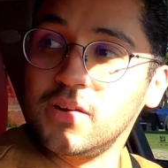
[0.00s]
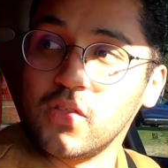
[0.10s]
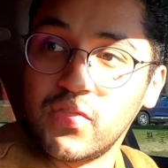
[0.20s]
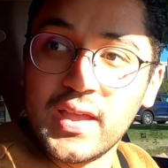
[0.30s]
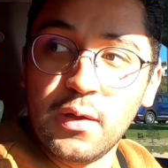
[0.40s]
You
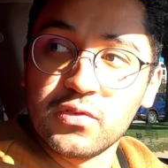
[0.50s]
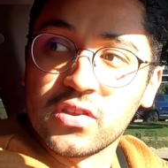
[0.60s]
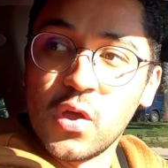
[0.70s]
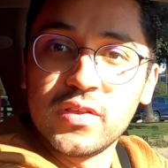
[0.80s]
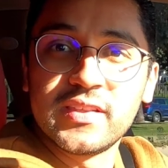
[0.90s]
know, the thing I
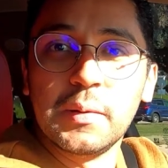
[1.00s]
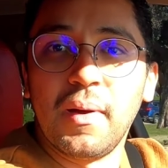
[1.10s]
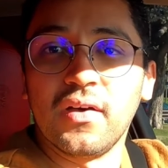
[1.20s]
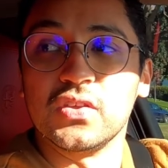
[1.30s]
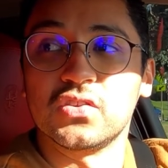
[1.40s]
was noticing
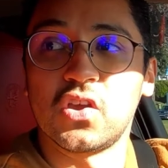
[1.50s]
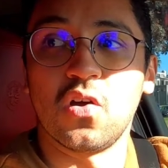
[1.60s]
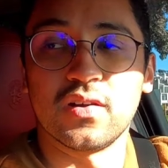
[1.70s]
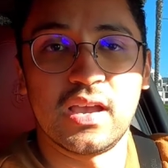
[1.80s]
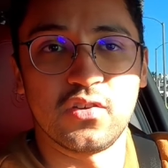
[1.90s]
about this
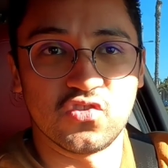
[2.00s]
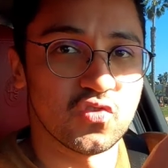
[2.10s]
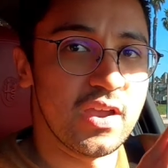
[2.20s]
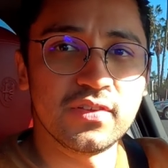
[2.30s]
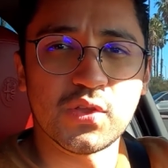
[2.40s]
car as I was
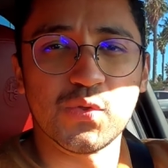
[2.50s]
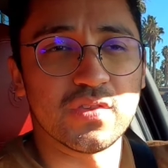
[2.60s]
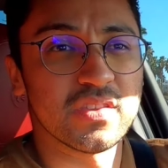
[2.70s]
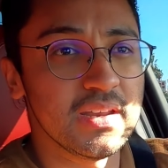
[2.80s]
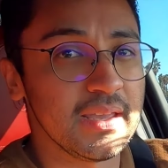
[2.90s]
driving
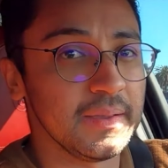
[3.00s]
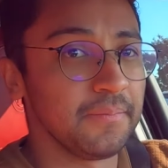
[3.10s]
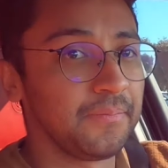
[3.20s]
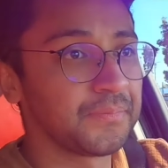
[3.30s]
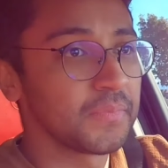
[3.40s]
through the
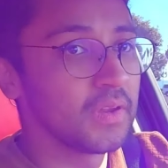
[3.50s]
city